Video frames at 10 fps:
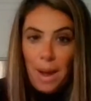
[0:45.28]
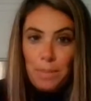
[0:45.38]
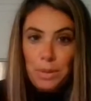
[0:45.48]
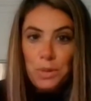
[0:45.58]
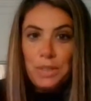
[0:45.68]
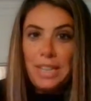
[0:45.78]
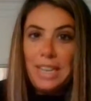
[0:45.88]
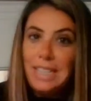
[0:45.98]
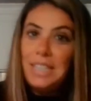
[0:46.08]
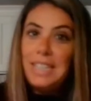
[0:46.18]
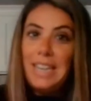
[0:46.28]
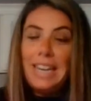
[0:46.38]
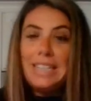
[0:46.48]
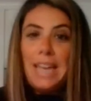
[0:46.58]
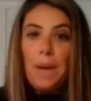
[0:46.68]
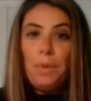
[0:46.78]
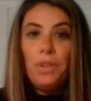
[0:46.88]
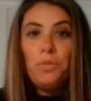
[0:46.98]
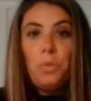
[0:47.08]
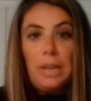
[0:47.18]
an opportunity to see an example
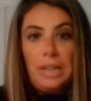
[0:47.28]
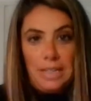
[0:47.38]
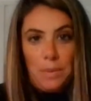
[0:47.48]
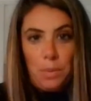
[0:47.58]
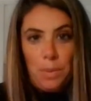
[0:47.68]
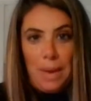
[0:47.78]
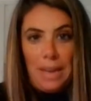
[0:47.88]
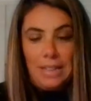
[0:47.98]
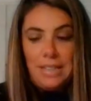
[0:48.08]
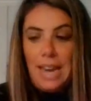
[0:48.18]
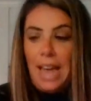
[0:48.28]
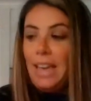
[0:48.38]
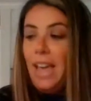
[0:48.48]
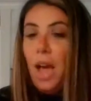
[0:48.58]
of what it is that we'll be making today.